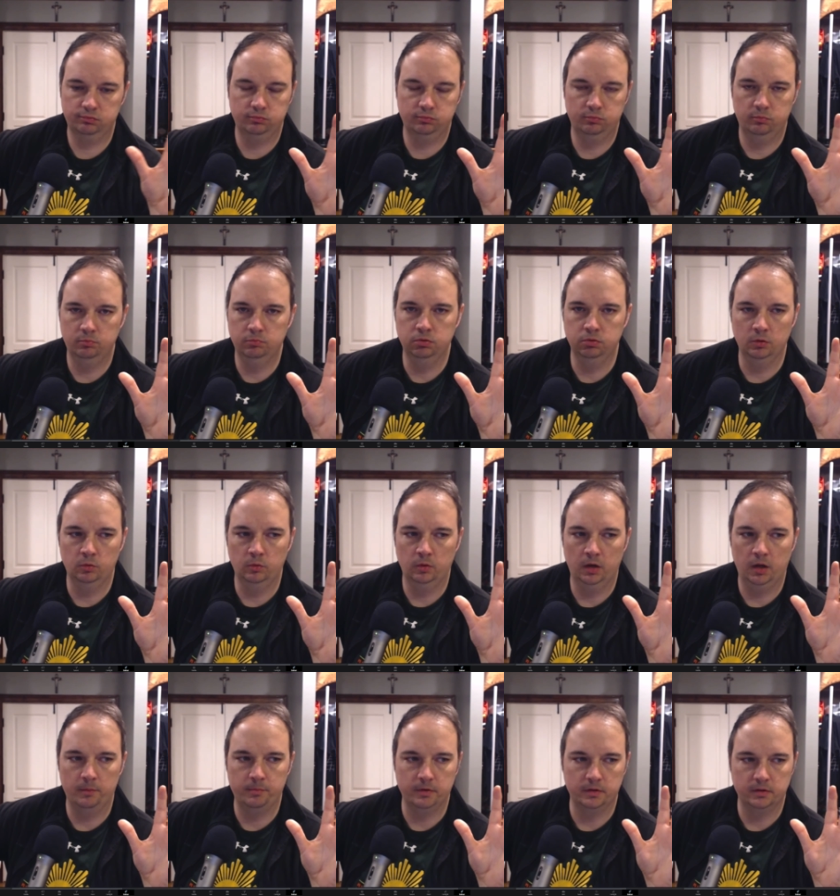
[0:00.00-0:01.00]
blew up
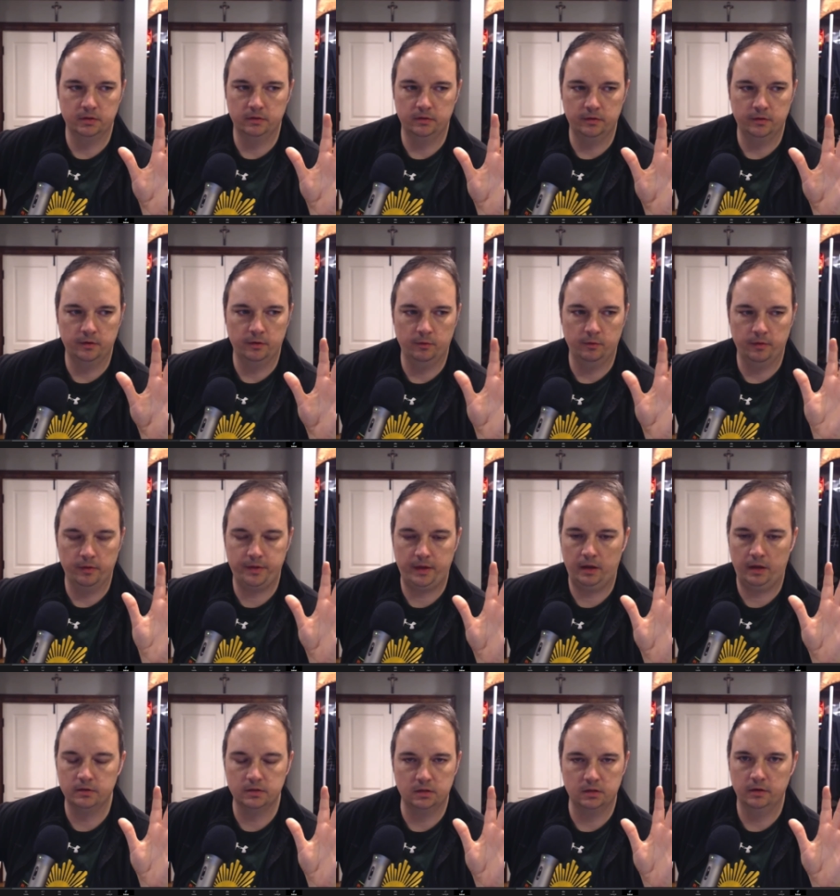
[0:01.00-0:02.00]
into,
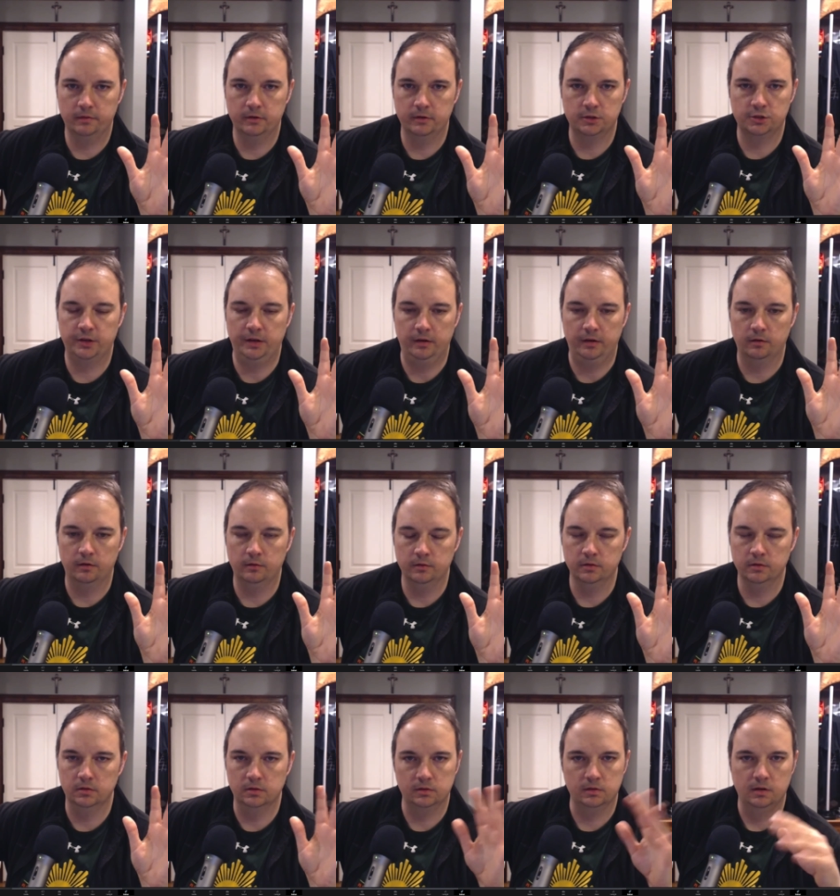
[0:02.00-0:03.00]
1,000 different channels,
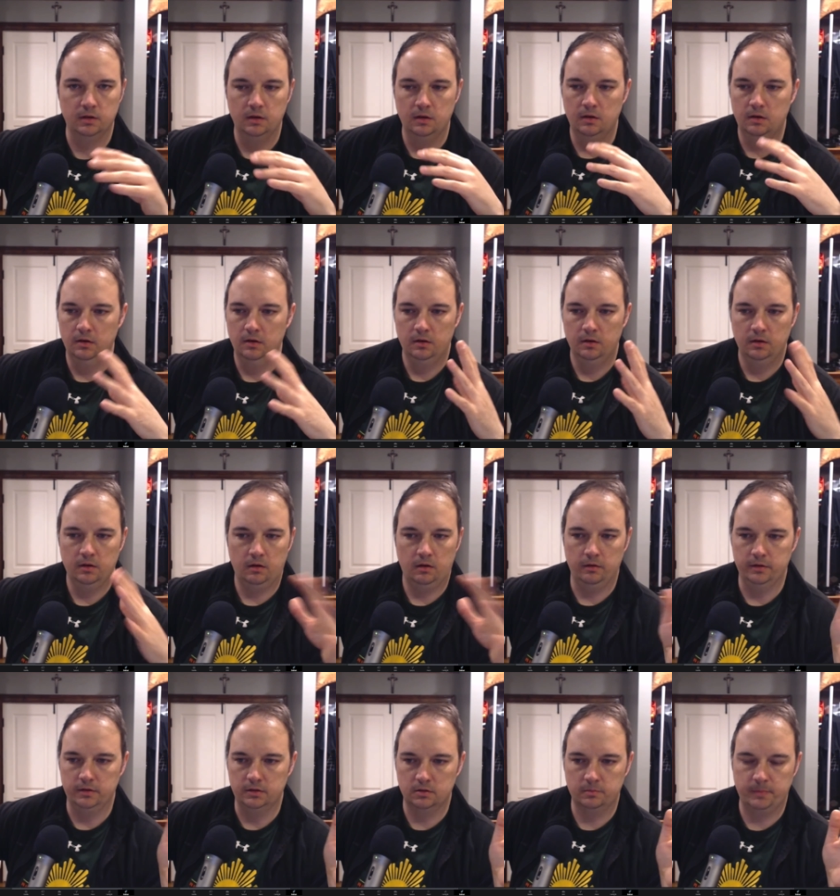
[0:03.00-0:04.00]
all these
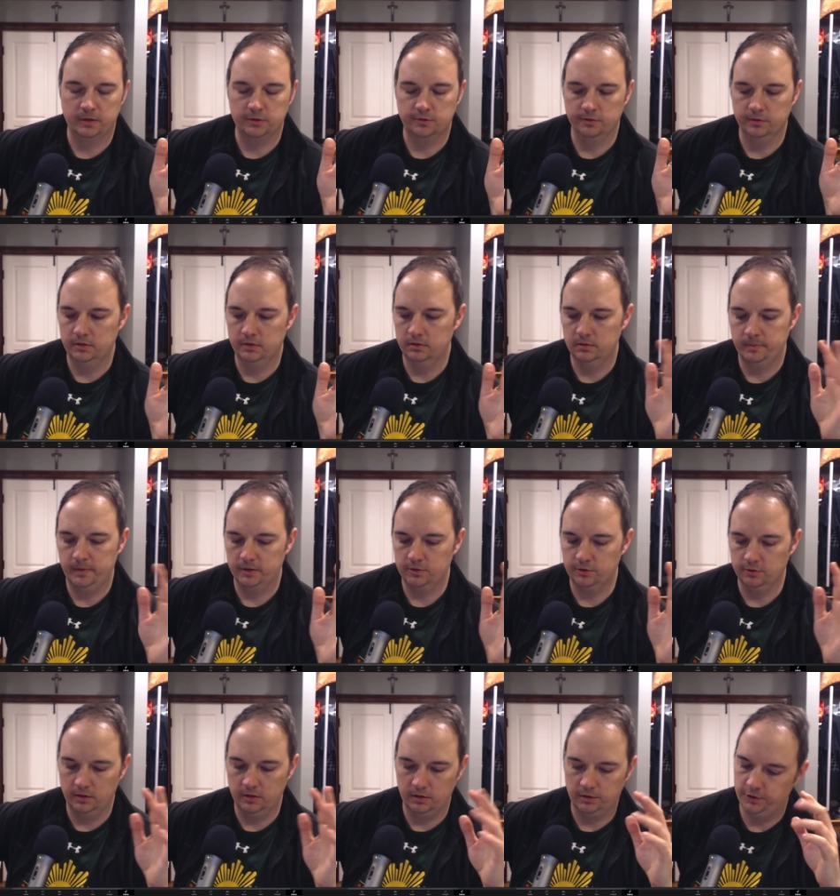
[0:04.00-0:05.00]
specialty
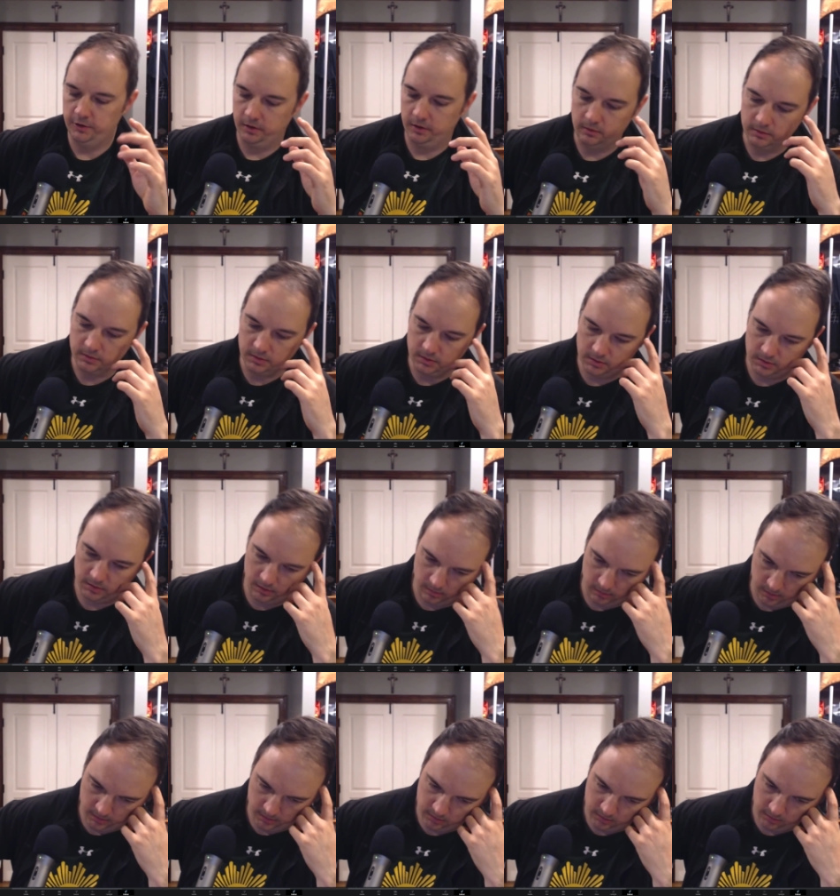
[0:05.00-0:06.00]
channels, etc.
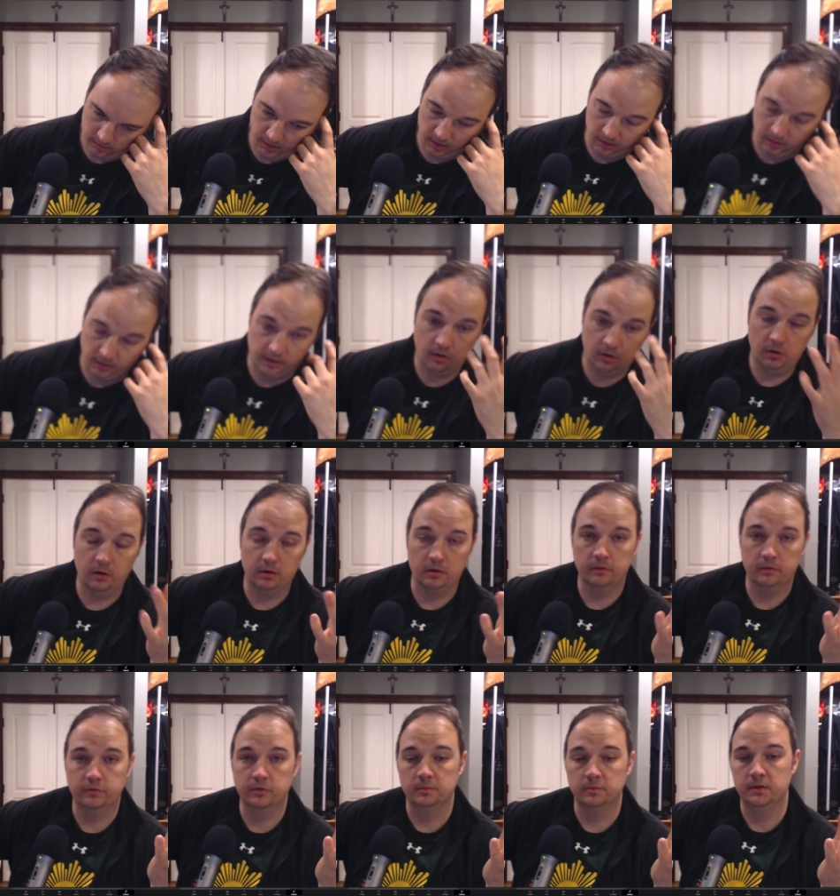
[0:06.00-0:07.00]
And so it got a lot harder for
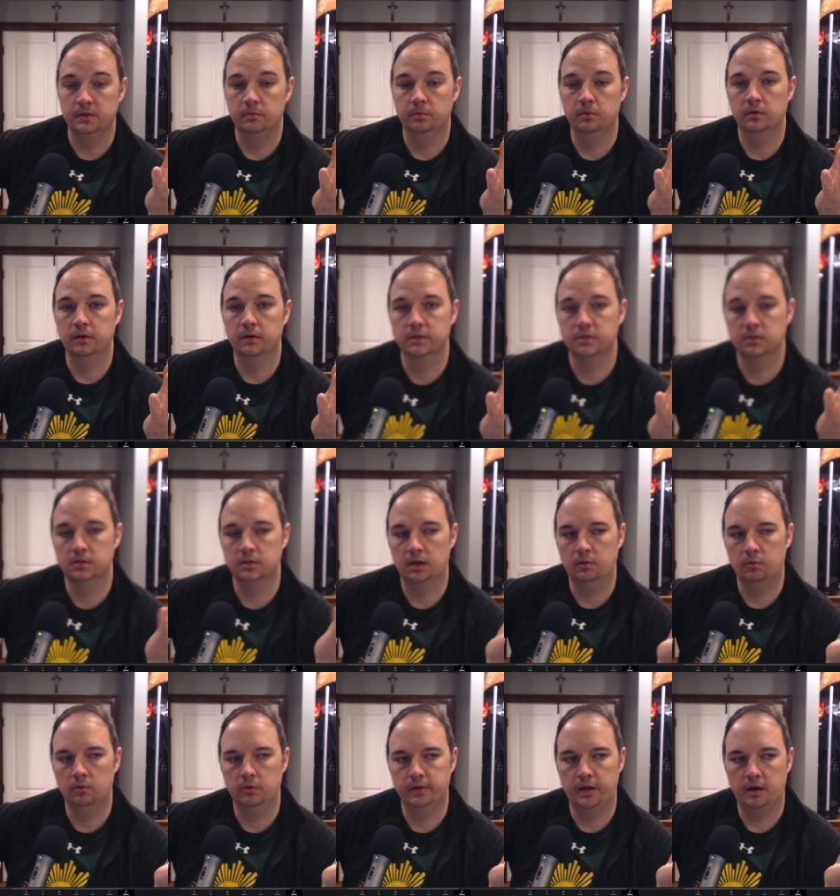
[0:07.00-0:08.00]
people because it's like, well,
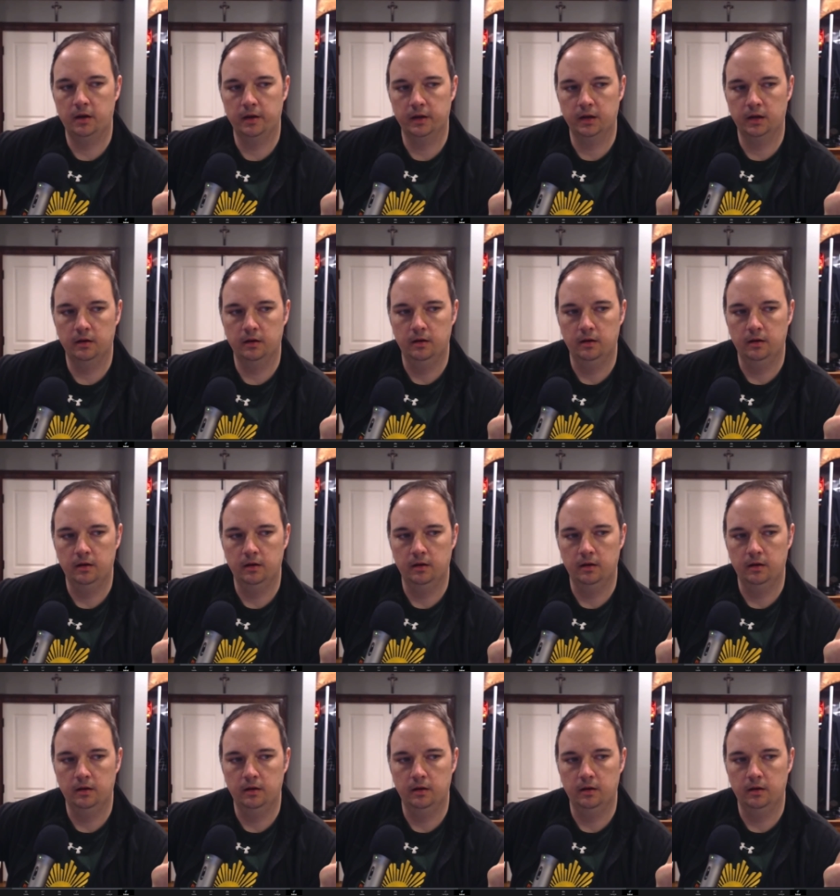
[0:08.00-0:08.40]
now I gotta,